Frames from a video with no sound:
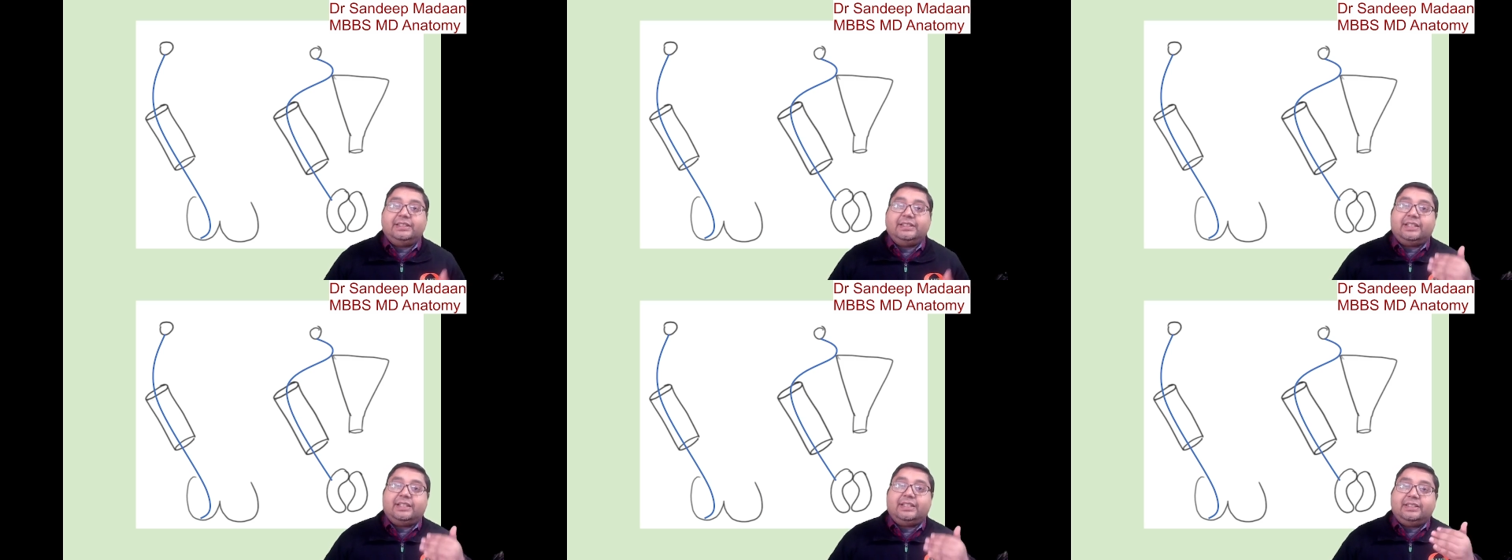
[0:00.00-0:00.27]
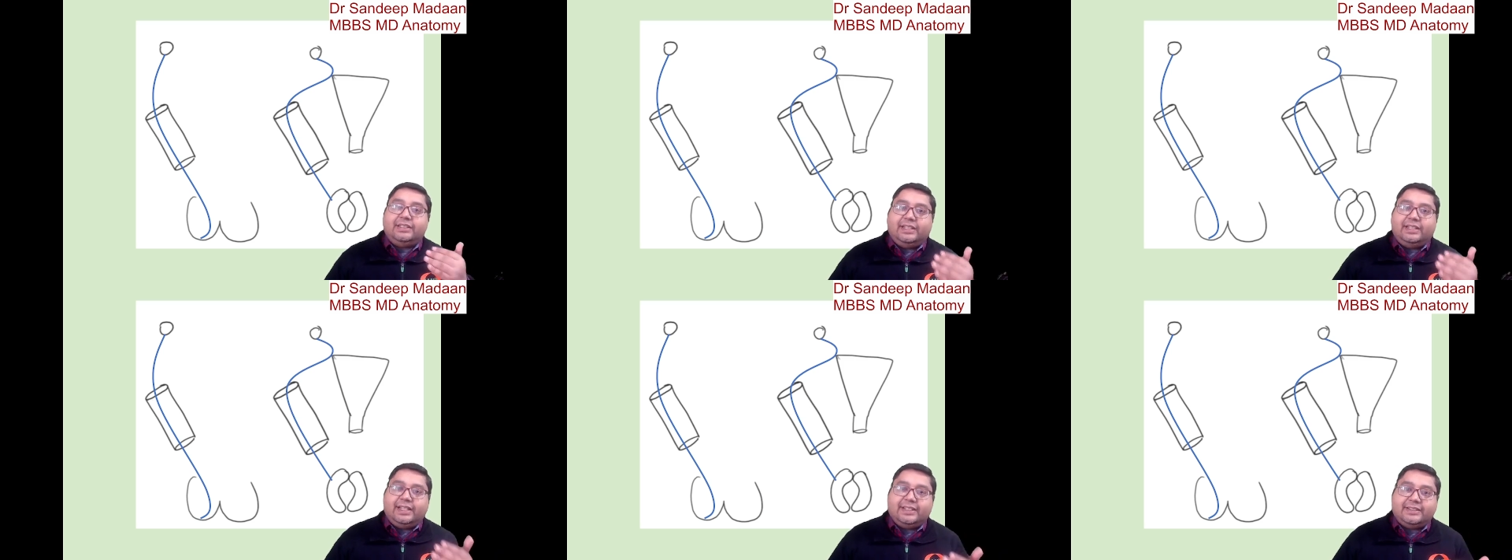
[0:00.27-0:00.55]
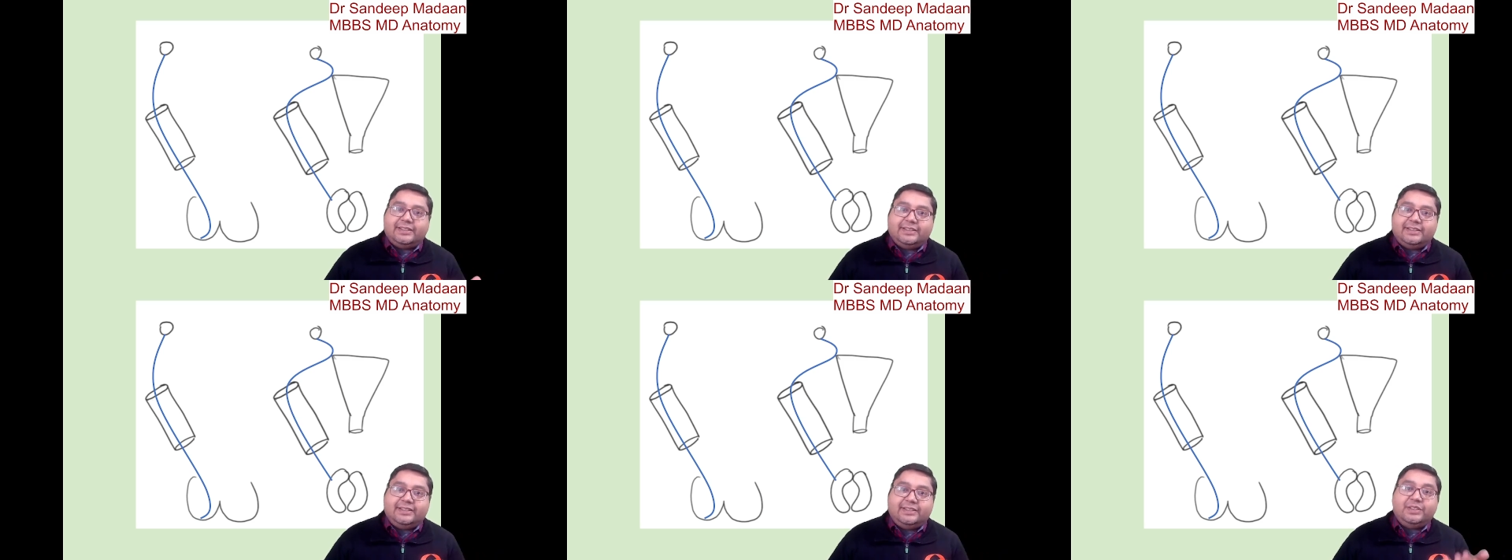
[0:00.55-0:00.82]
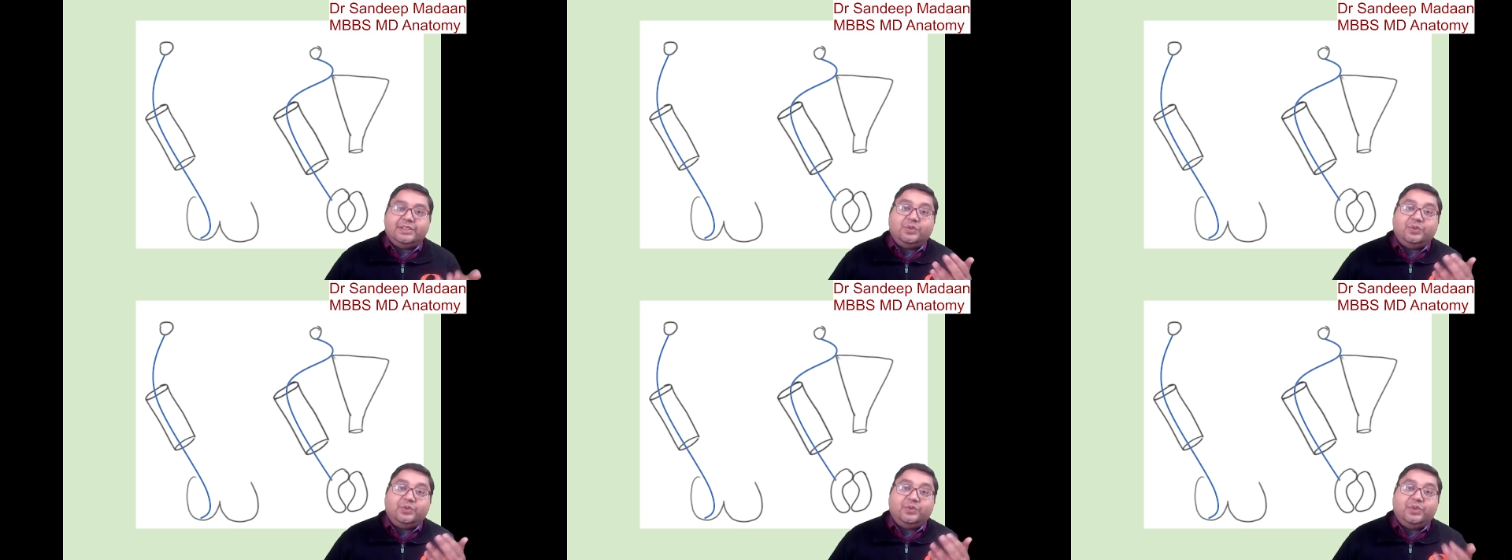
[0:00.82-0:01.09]
the
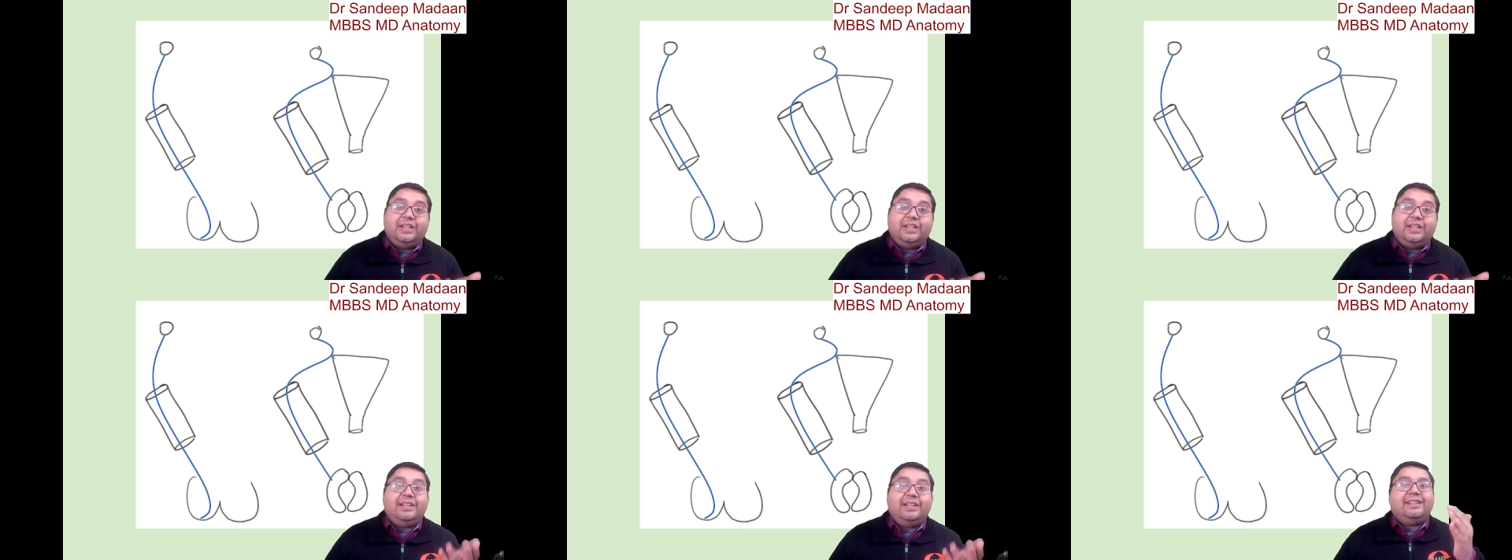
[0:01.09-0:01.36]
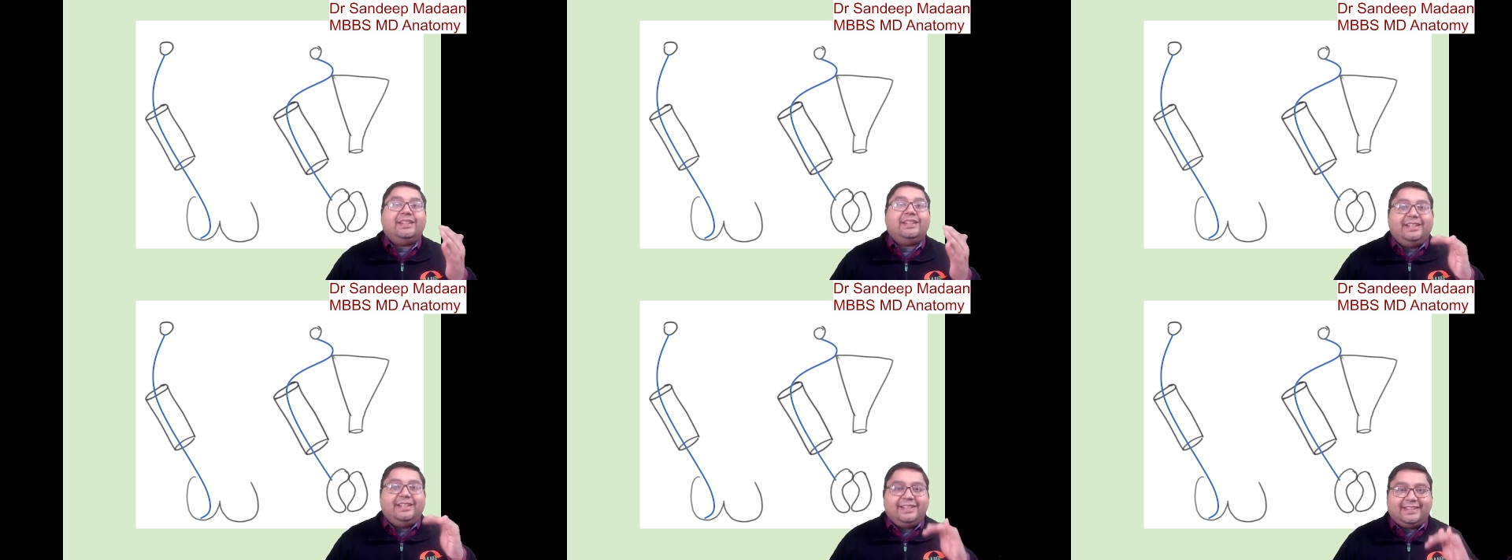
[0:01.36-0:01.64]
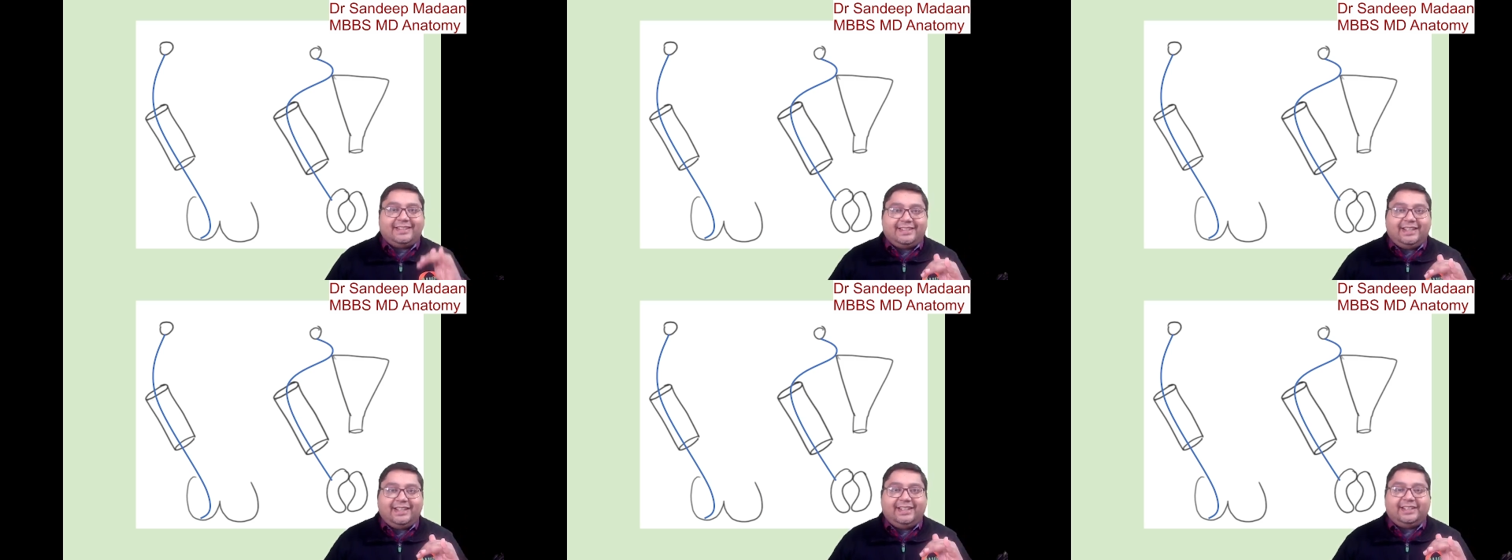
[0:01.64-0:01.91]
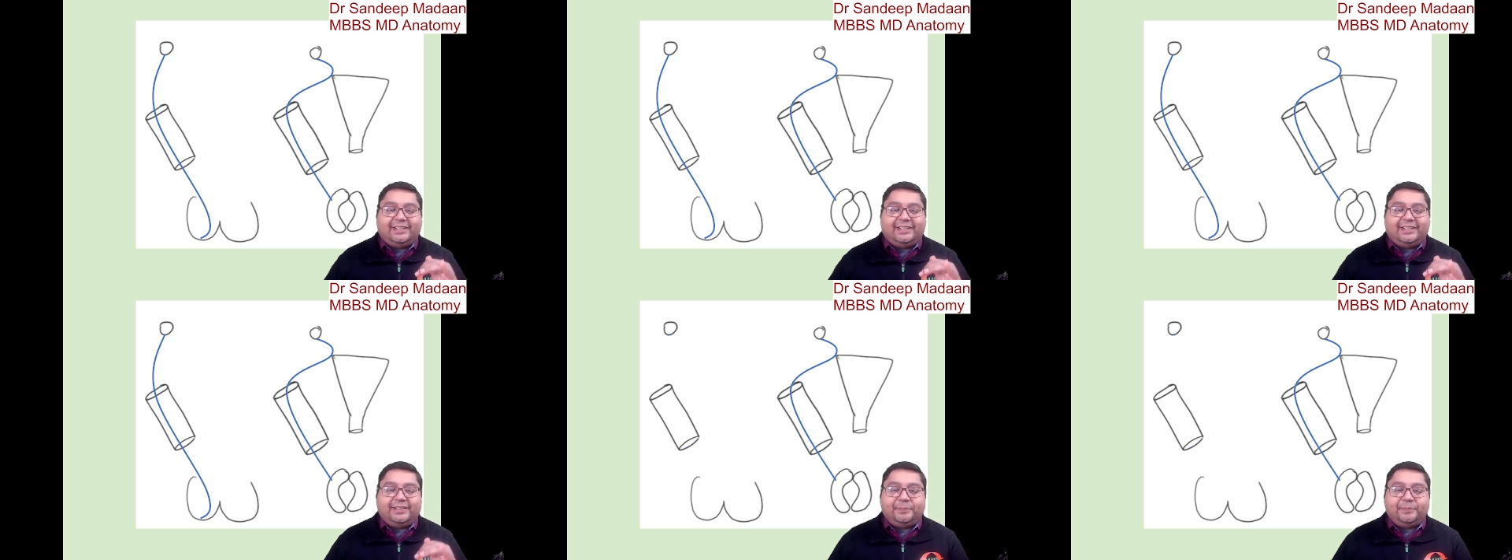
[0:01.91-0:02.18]
testis will
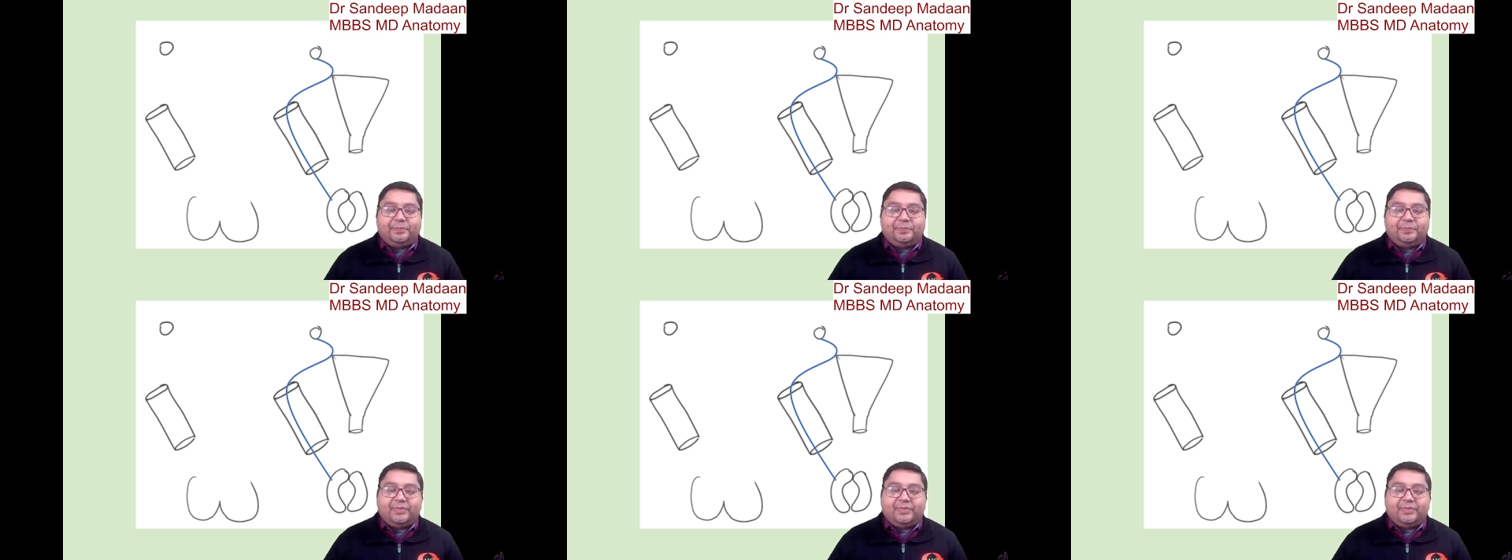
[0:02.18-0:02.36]
descend.